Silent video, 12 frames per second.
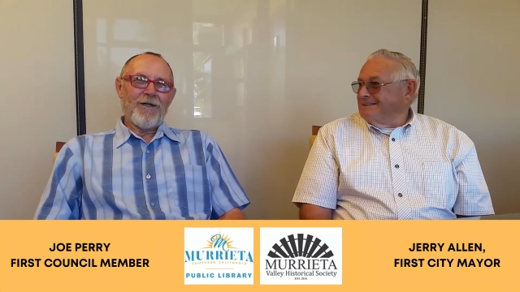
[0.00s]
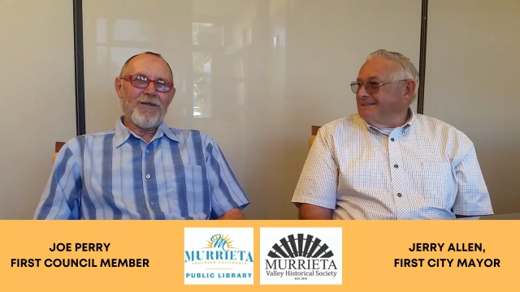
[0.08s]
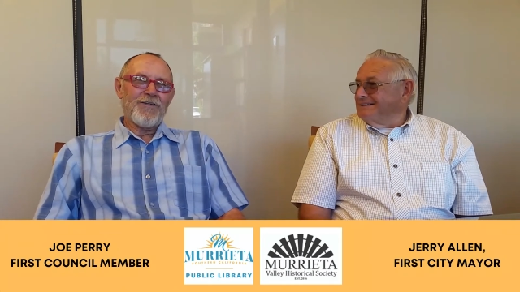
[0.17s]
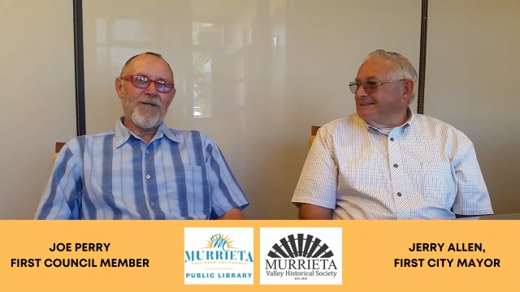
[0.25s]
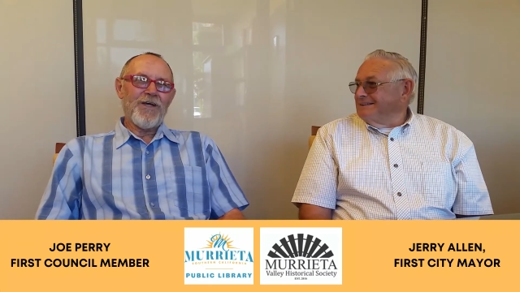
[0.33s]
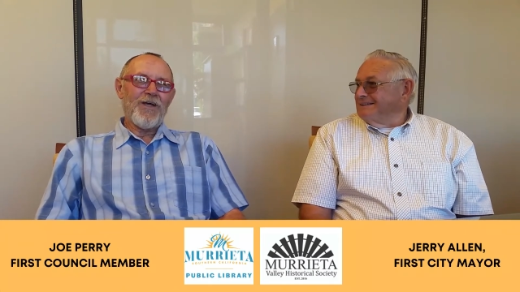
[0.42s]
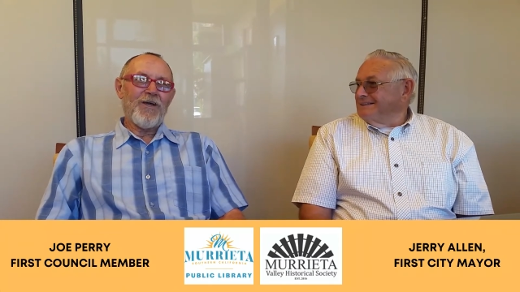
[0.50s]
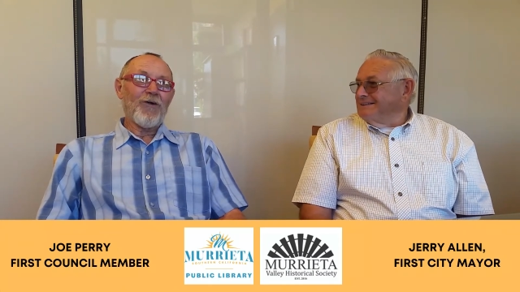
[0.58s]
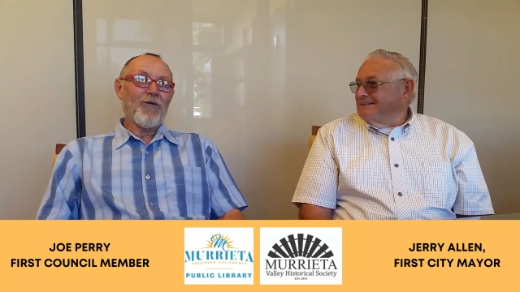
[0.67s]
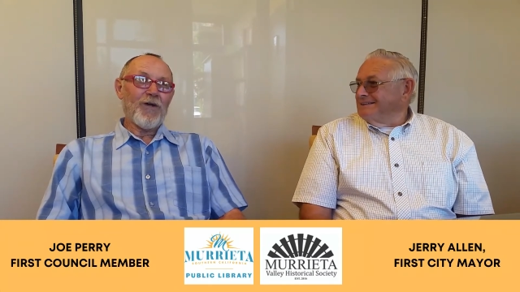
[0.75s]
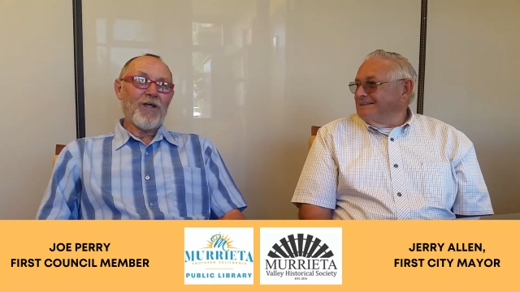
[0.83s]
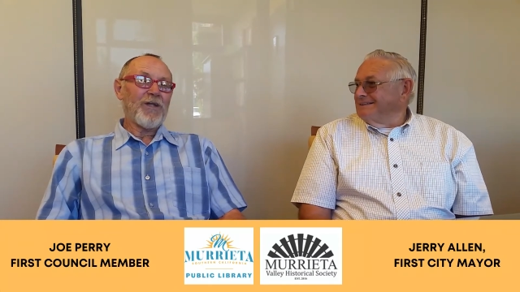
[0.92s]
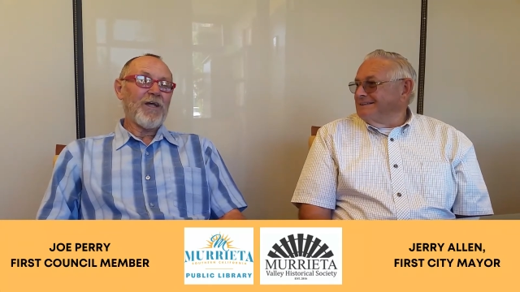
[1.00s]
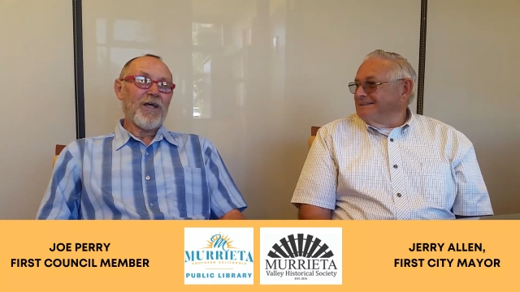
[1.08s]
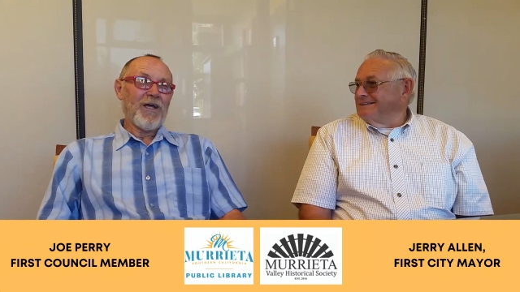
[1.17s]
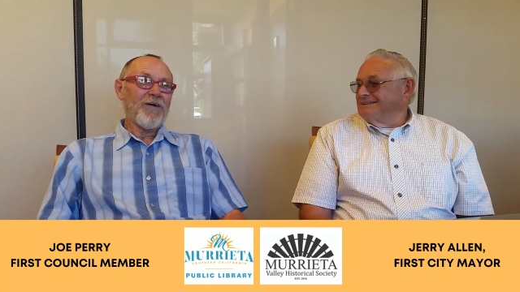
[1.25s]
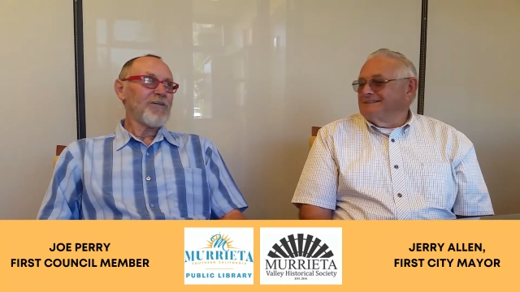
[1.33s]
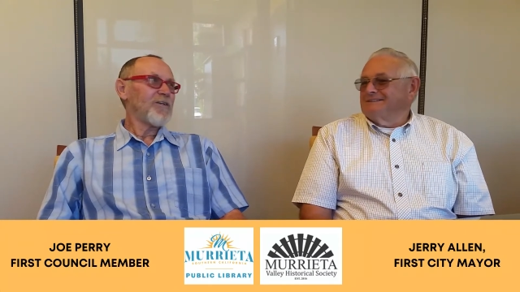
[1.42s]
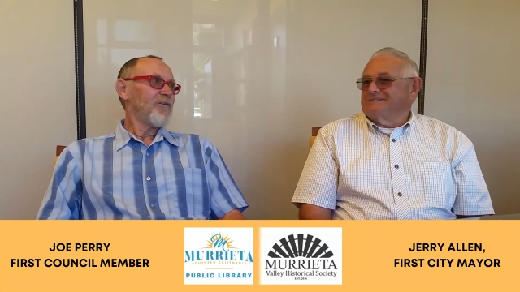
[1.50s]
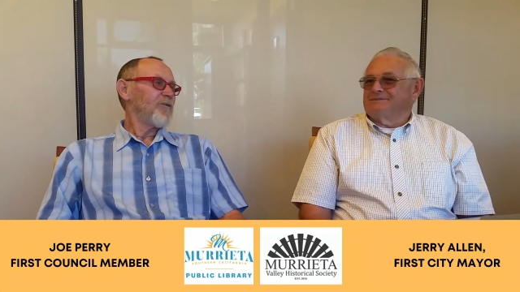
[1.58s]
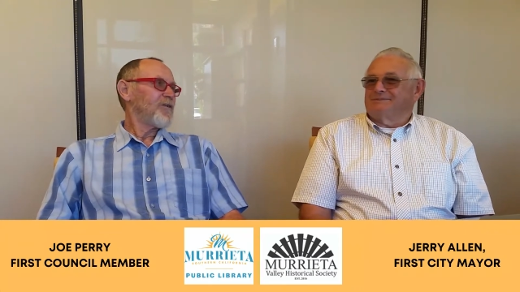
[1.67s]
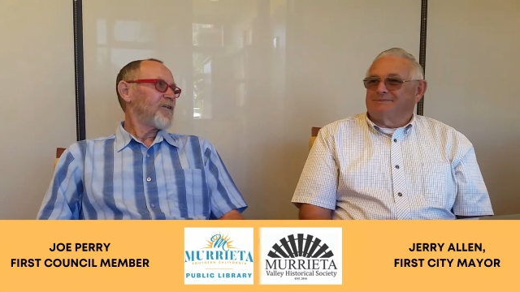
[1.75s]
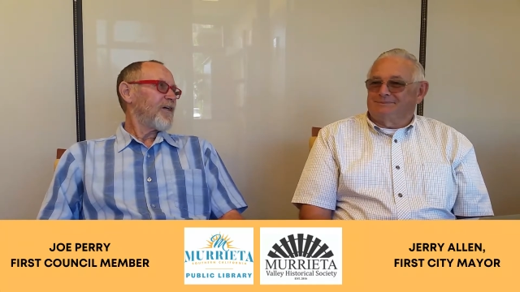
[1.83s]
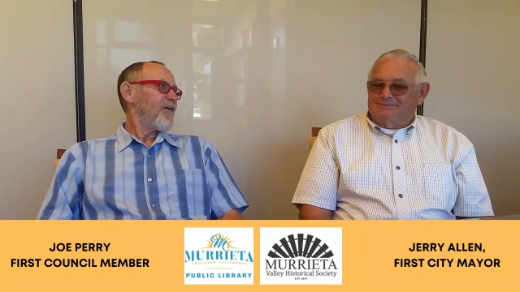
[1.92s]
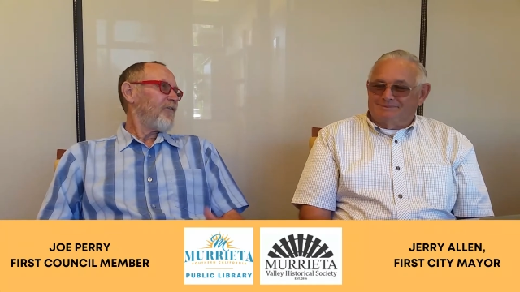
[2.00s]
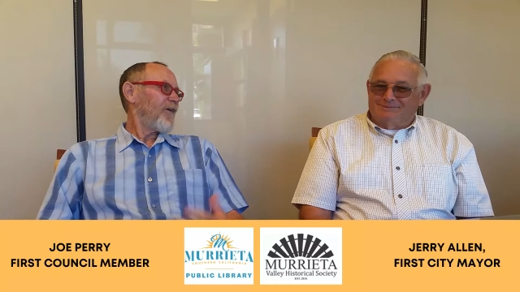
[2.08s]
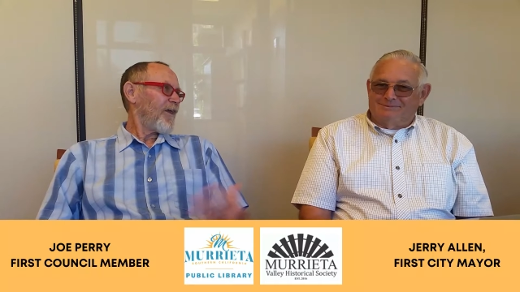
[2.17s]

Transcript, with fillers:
Speaker 1: the city or anything else. It was uh, mm-hmm.